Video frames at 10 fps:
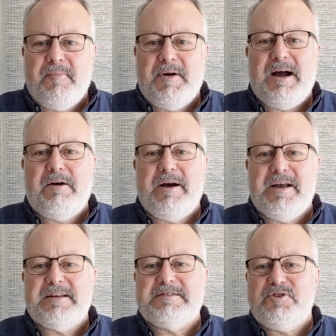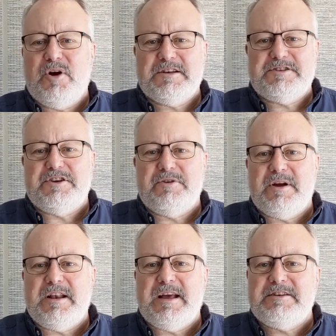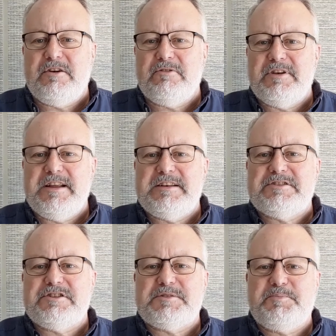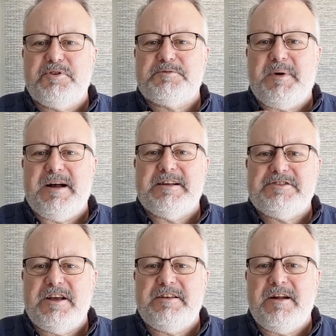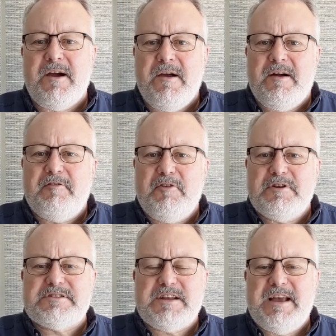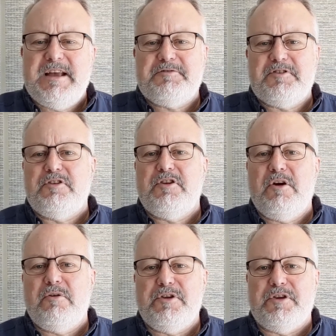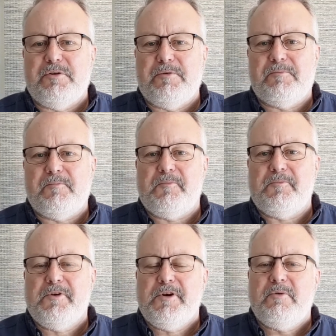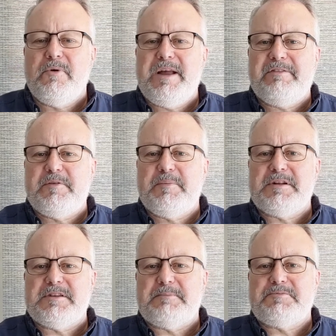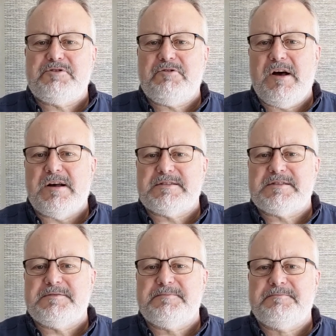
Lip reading: how I can talk to you. And I don't need to just push my agenda. First, I have to know you. We have to build up trust.